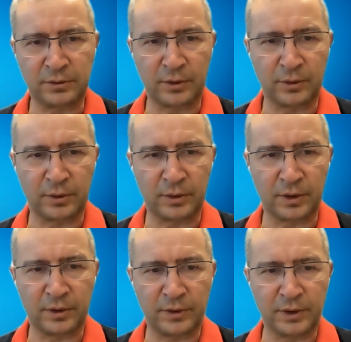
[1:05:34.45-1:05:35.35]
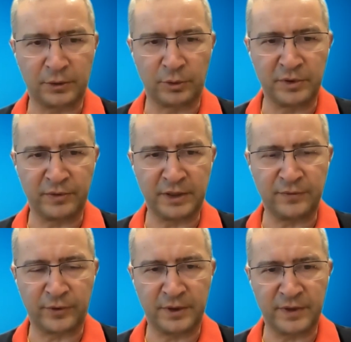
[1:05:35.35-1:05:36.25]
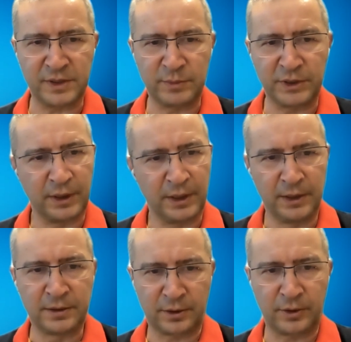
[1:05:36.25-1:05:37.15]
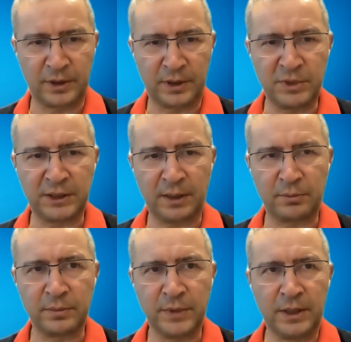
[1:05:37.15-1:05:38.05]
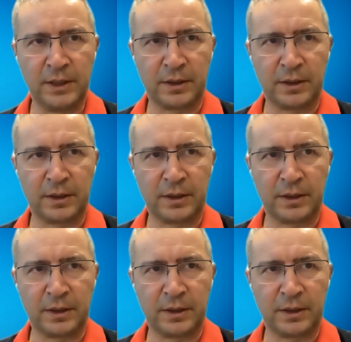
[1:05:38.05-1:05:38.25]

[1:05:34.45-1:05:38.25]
So it will be ready for investment. So in the meantime,